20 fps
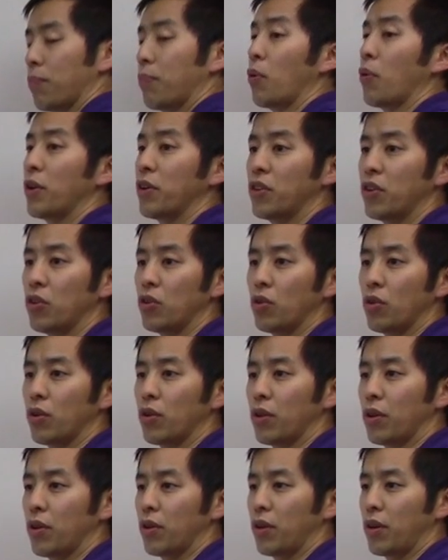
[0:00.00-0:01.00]

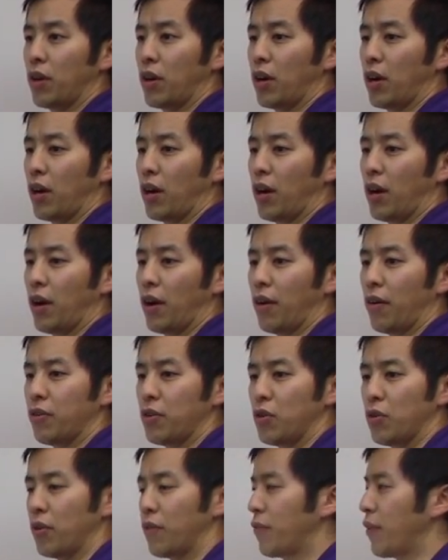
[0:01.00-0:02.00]
pointing uh,
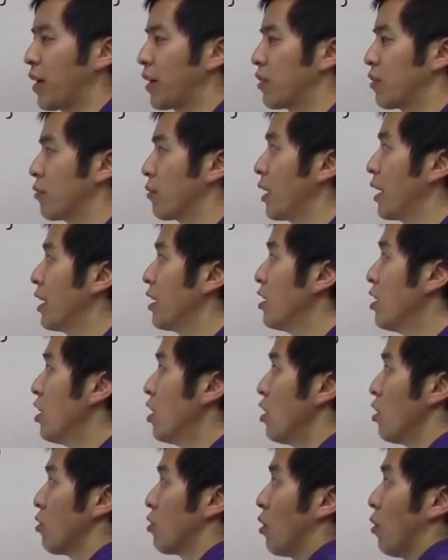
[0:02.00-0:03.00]
unit vector, right?
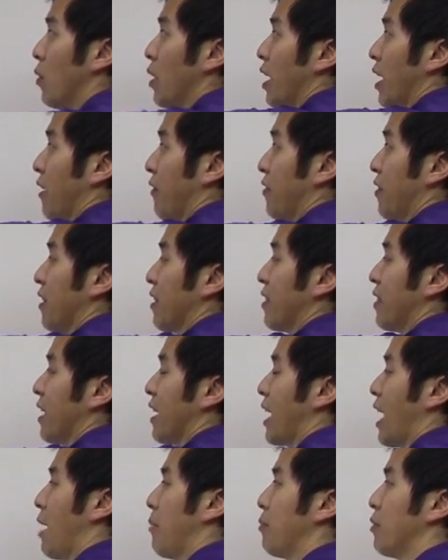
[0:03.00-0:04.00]
So if this
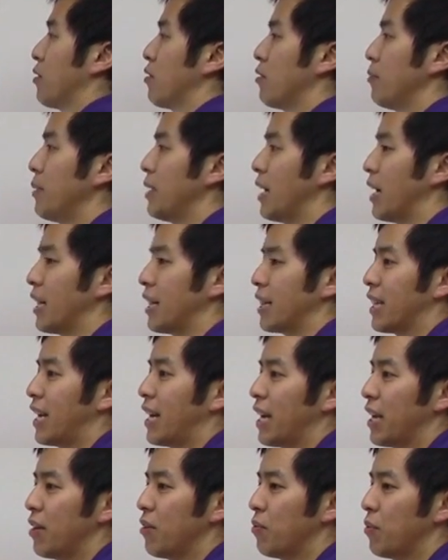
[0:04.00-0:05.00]
thing happens to be
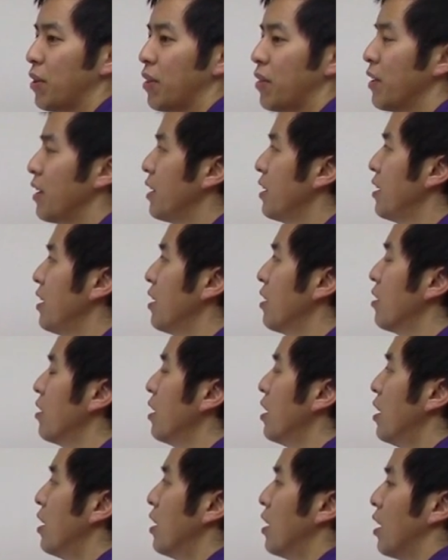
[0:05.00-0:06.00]
aligned with it
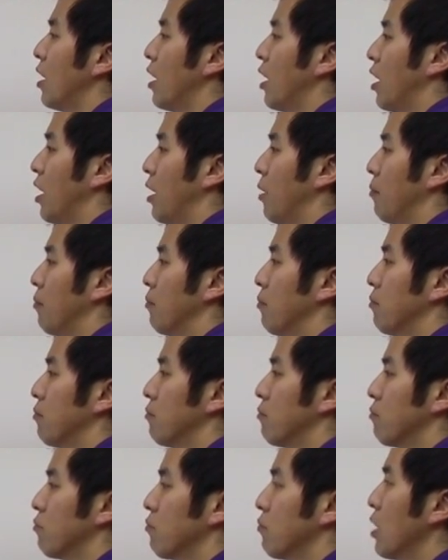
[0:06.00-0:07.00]
here, um,
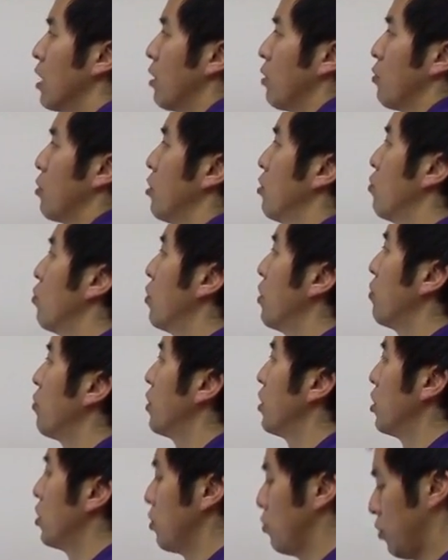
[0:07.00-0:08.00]
yeah, you, we,
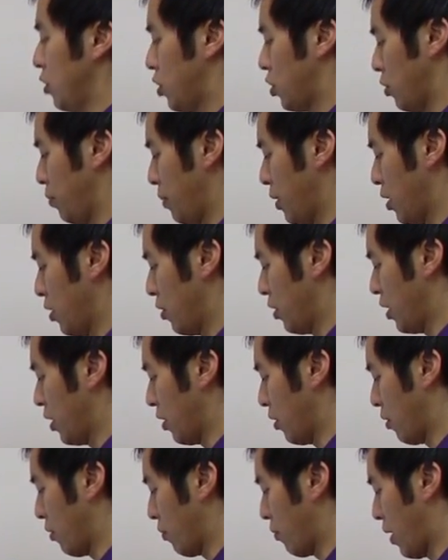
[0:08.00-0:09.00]
we, we should be good
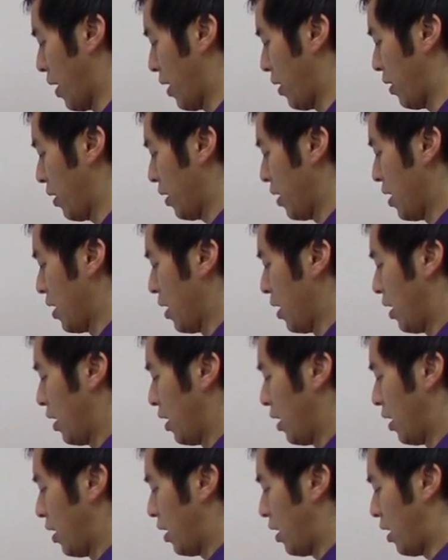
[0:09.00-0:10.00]
here, right?
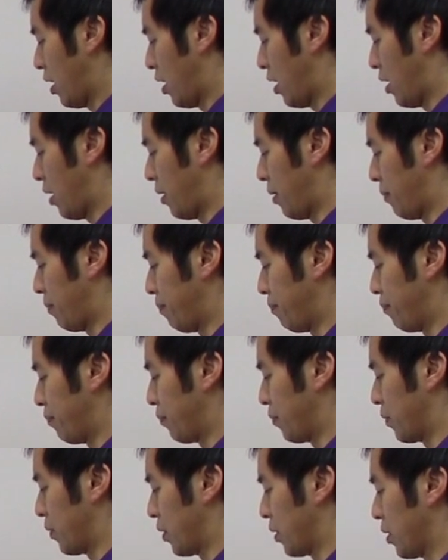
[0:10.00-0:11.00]

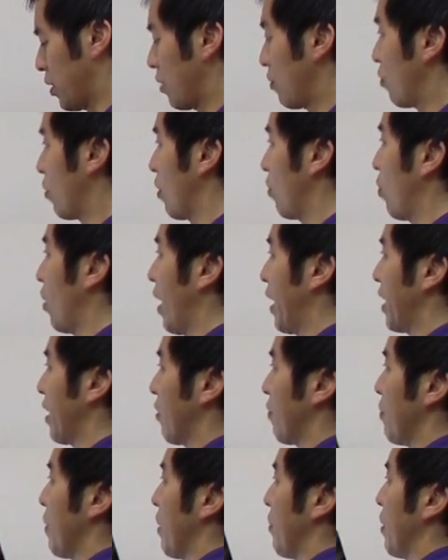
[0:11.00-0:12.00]
Um, well, I
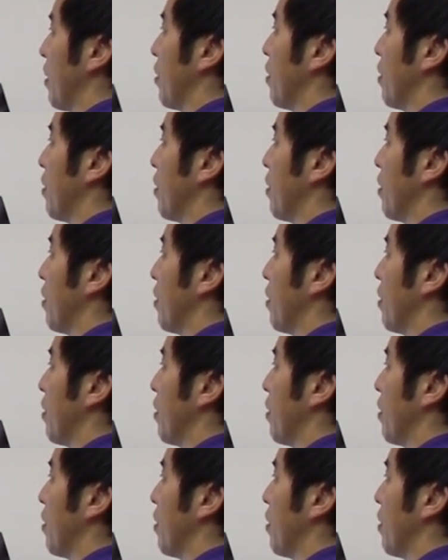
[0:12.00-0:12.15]
guess maybe